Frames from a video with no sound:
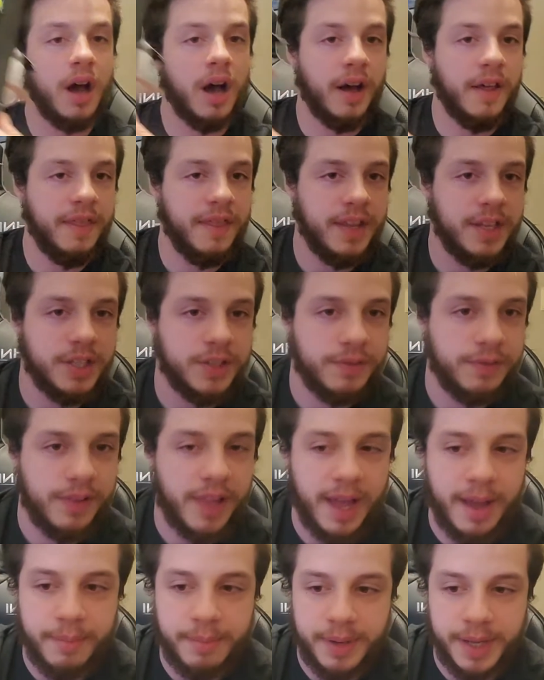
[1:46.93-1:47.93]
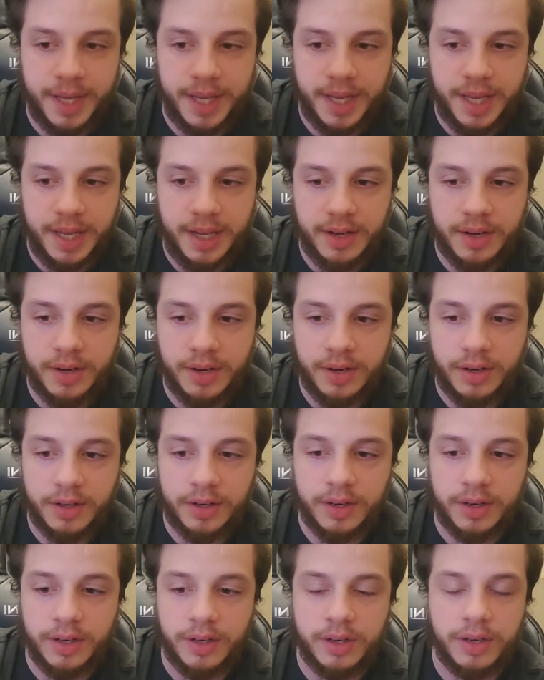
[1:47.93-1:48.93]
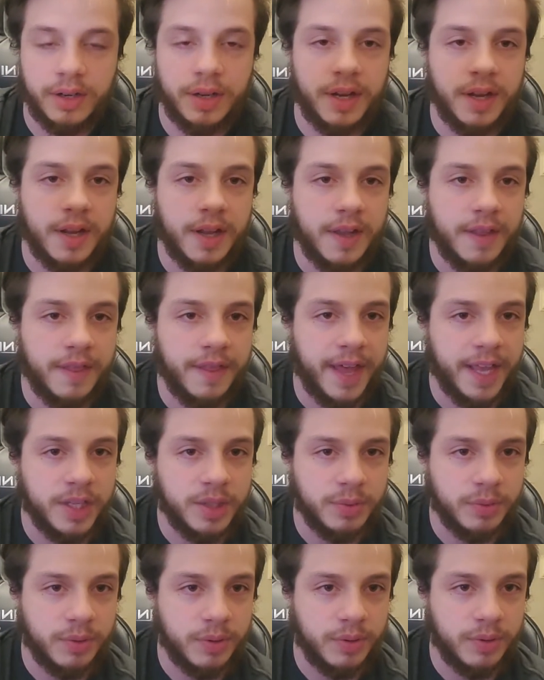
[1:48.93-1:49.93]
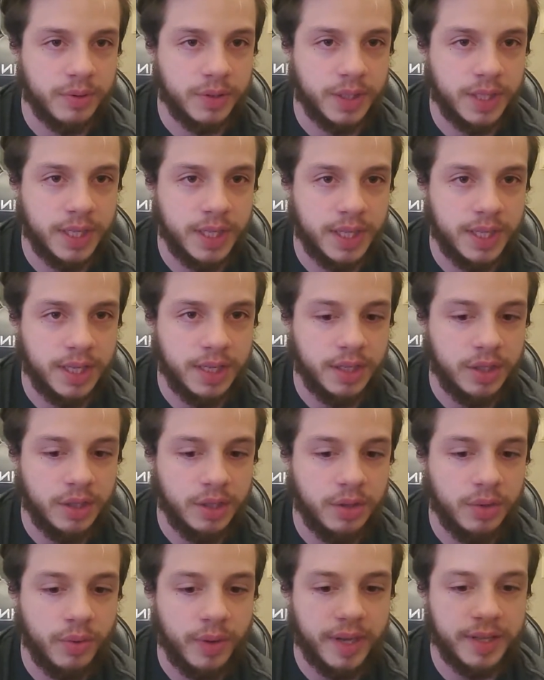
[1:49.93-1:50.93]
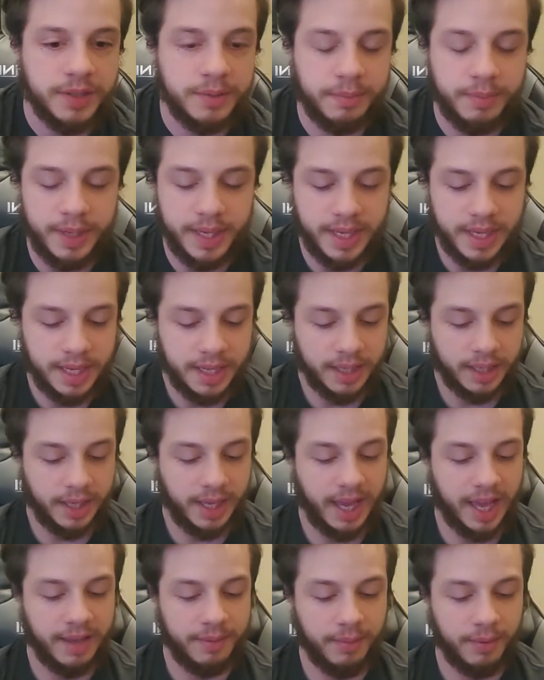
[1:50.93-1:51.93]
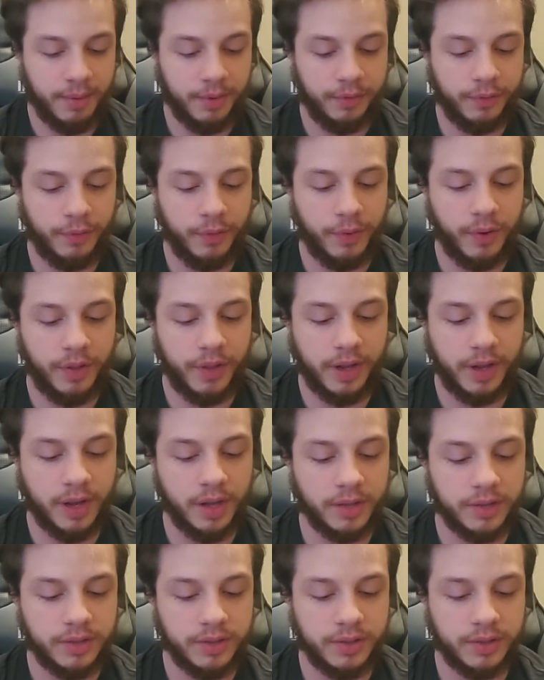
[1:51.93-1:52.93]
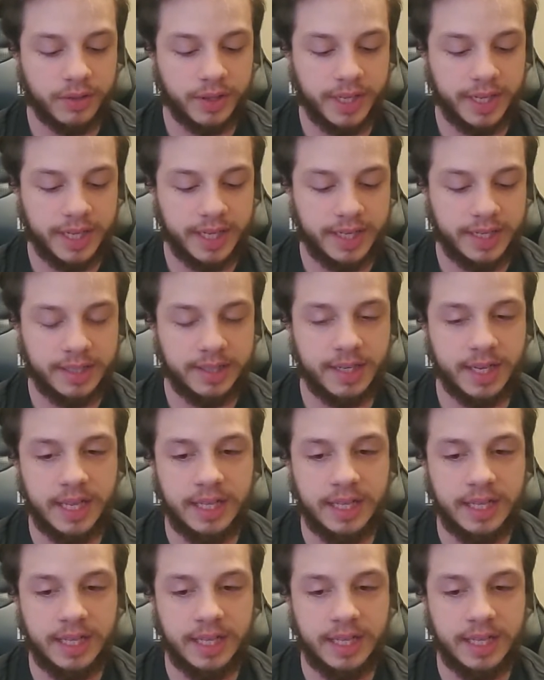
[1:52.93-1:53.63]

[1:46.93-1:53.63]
On this flap here, that's where the USB cable for the console is.